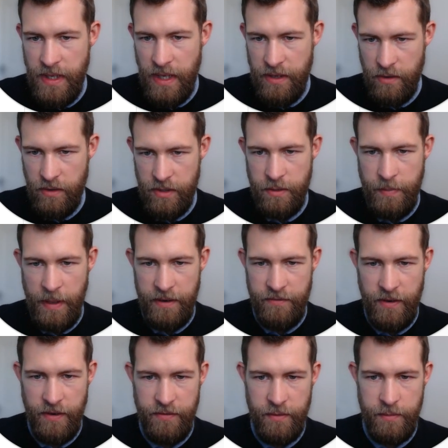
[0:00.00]
In order to
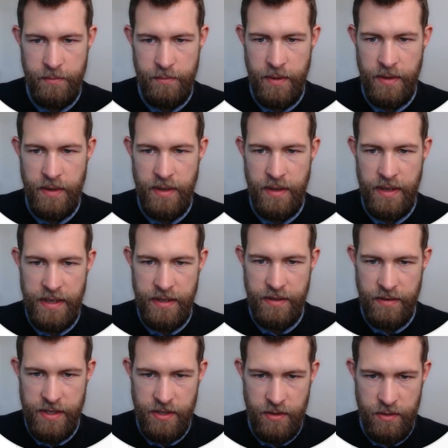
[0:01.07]
benefit from either
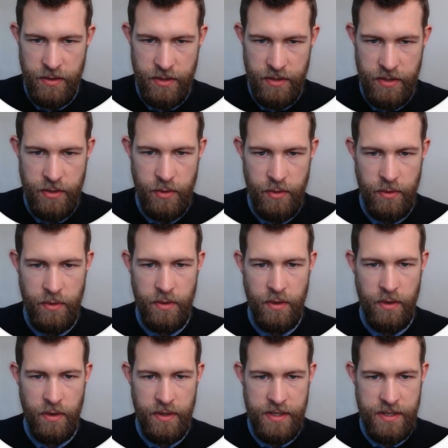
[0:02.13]
exclusion, the tool
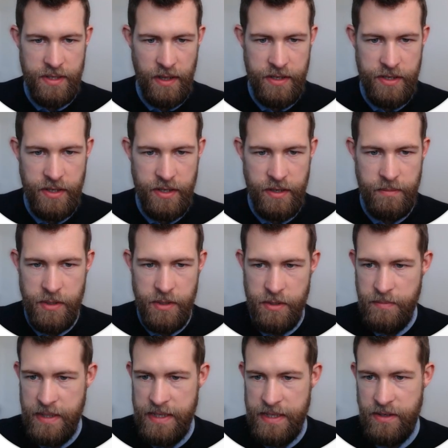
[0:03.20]
or installation must
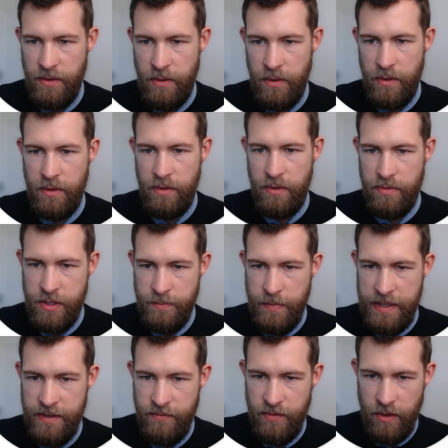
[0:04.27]
meet all
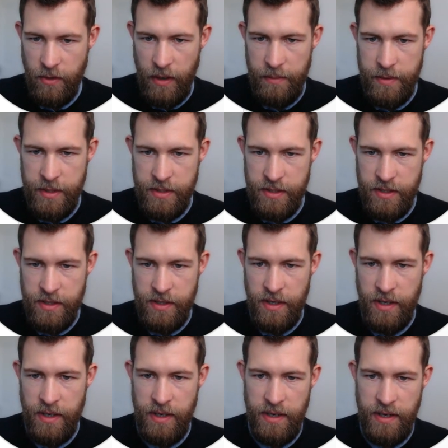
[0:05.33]
respective requirements
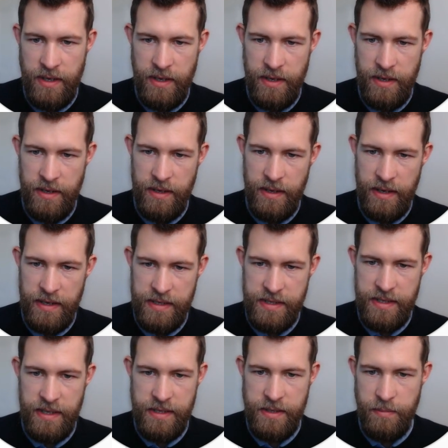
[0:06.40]
as
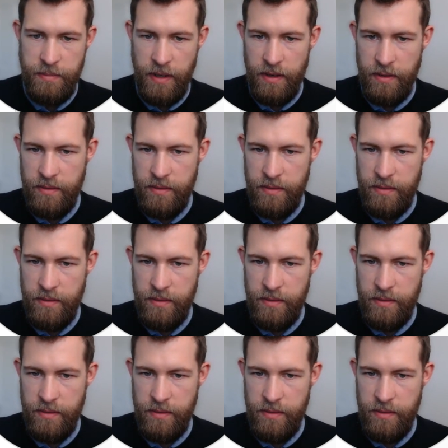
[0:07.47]
stated below.